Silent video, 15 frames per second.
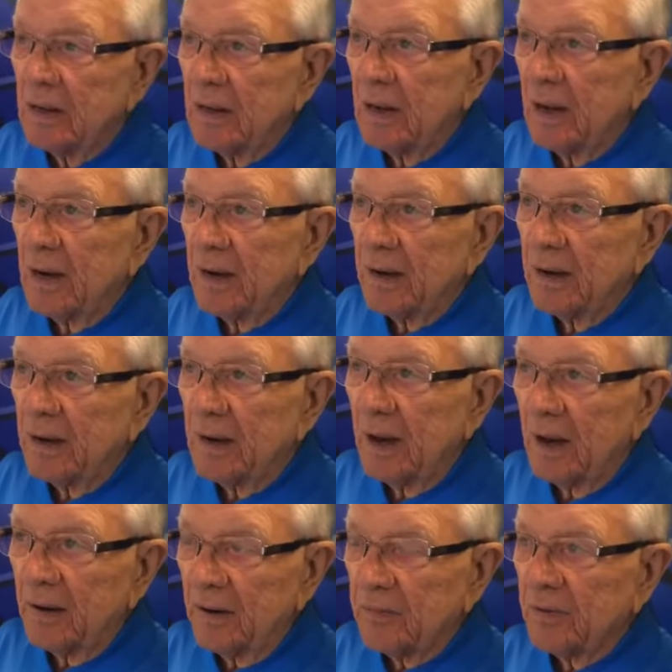And uh,
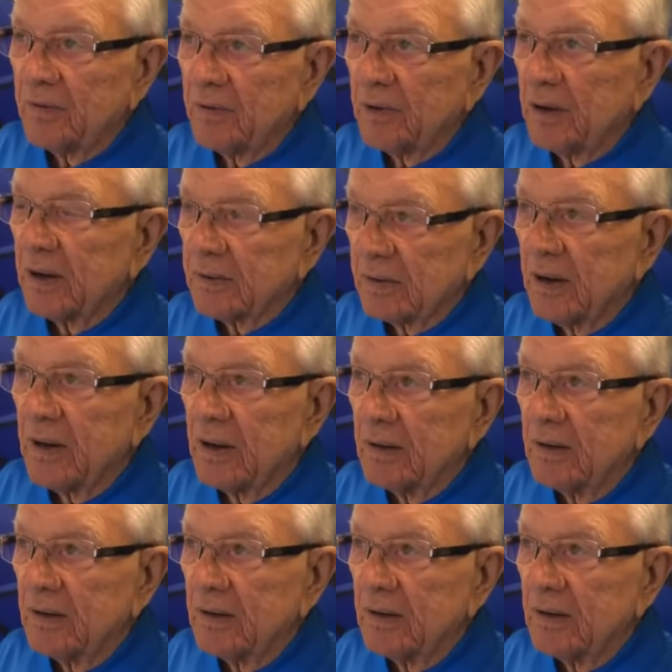I'll never forget that.